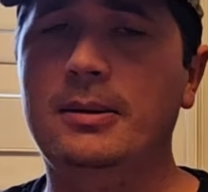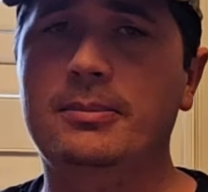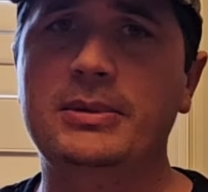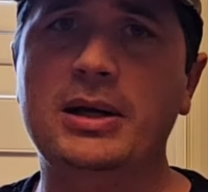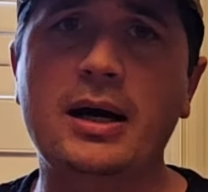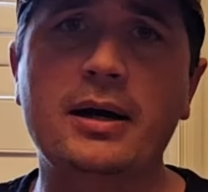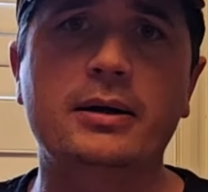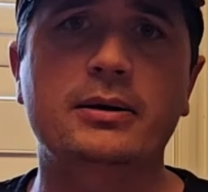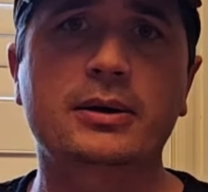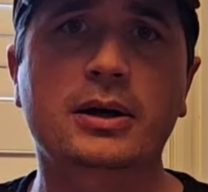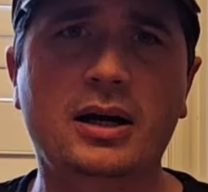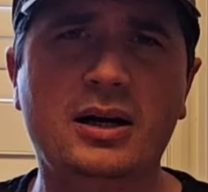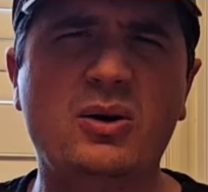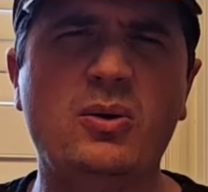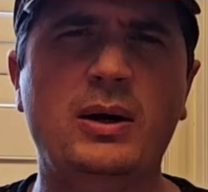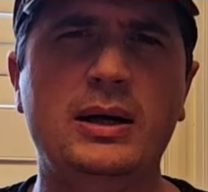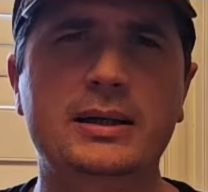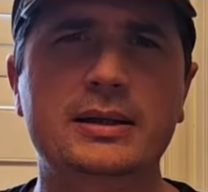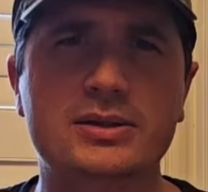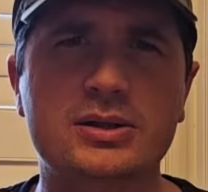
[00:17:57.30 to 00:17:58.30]
Not
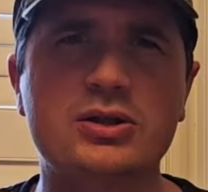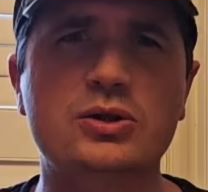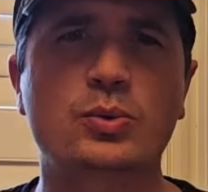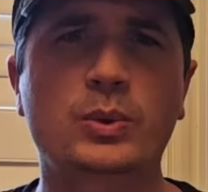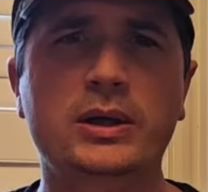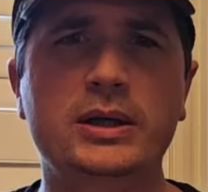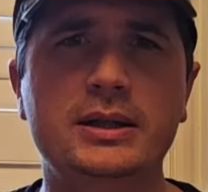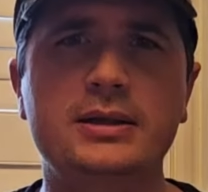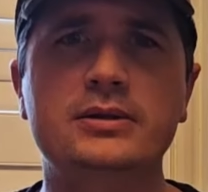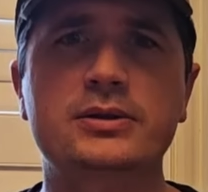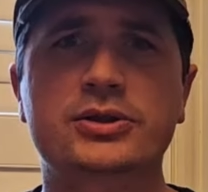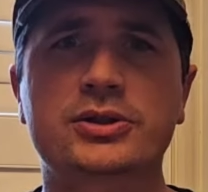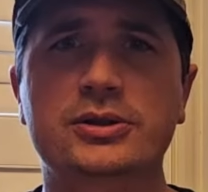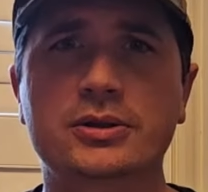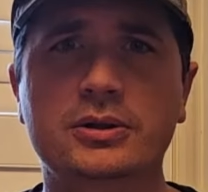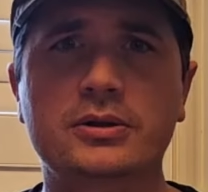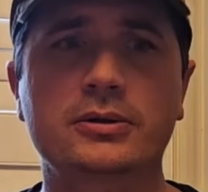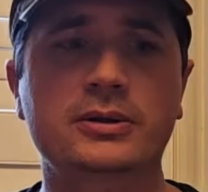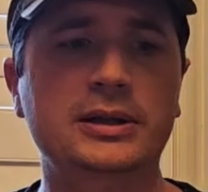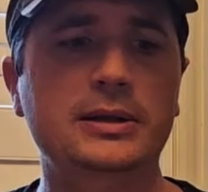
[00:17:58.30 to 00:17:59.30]
quite as sweet and
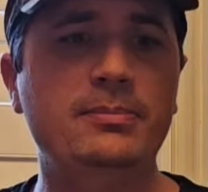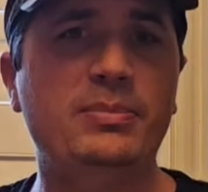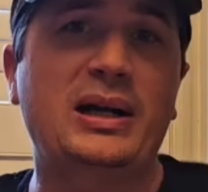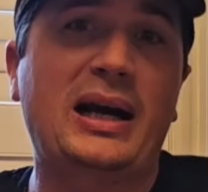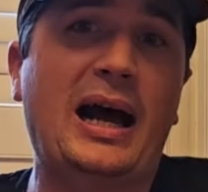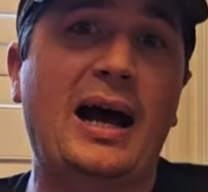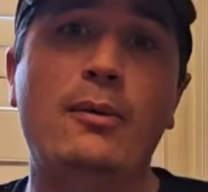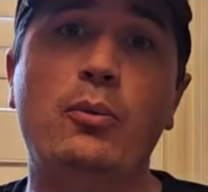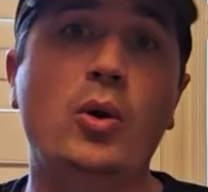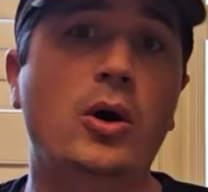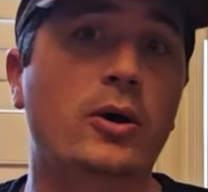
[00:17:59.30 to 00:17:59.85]
sugary, but I